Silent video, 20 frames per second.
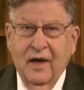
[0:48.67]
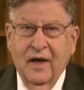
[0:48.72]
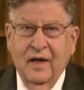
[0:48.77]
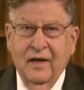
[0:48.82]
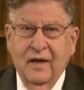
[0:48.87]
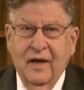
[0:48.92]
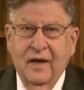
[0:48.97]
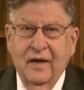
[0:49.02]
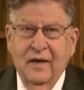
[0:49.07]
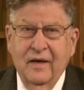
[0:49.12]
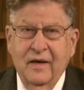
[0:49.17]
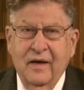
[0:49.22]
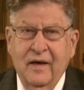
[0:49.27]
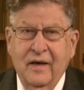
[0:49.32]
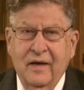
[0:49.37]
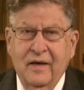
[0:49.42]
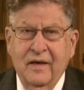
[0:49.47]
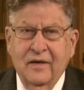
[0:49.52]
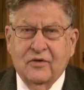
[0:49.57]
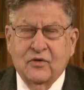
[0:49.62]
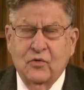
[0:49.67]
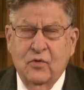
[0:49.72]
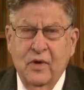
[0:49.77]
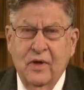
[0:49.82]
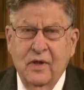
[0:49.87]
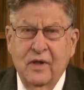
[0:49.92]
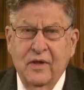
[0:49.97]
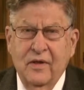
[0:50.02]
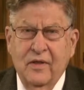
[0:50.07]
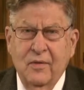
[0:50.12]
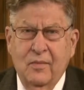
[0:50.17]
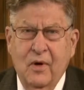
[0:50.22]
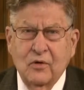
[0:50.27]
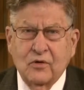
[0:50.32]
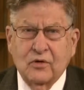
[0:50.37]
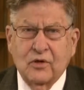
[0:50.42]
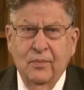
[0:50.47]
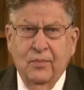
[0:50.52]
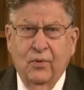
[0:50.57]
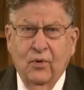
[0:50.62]
and, and it's really the
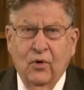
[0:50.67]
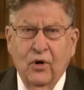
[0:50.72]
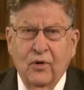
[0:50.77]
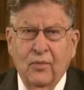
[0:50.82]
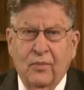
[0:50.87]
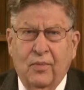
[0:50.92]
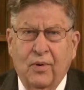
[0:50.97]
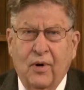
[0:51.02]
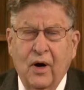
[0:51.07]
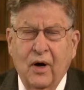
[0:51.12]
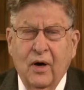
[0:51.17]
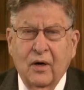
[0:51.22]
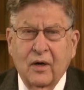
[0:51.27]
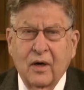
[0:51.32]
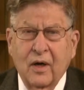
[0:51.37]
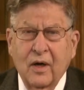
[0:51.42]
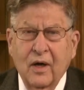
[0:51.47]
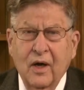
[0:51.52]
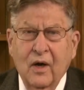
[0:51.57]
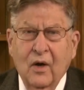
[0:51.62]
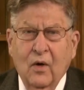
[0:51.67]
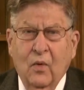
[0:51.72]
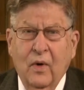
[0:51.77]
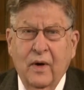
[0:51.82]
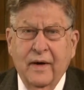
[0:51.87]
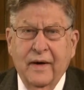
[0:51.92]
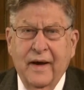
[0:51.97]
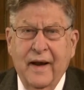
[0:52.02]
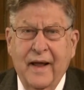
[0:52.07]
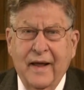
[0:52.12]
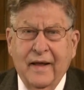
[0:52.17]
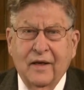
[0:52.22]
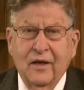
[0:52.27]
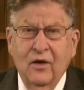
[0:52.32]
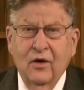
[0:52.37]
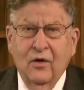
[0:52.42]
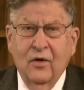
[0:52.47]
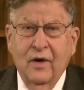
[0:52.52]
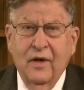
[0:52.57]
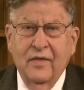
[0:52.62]
most important part. What
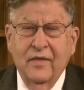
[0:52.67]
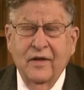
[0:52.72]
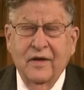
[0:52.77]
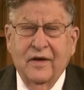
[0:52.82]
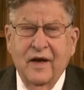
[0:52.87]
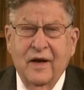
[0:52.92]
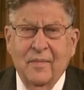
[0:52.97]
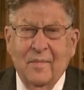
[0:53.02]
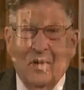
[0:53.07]
Nadler and the